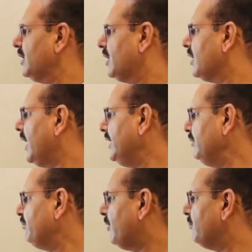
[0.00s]
any
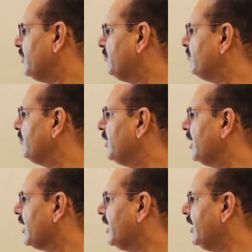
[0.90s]
problem
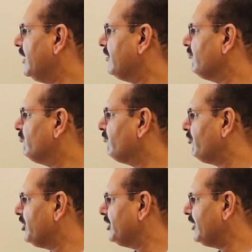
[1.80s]
in
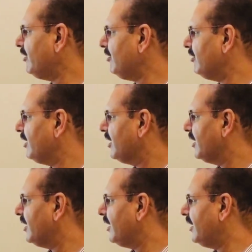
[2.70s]
trachea
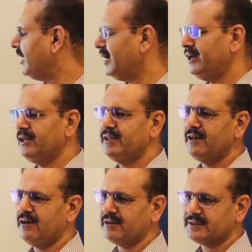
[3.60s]
and in the
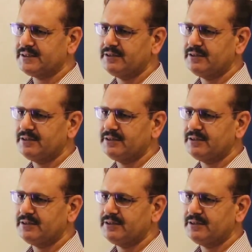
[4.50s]
lungs.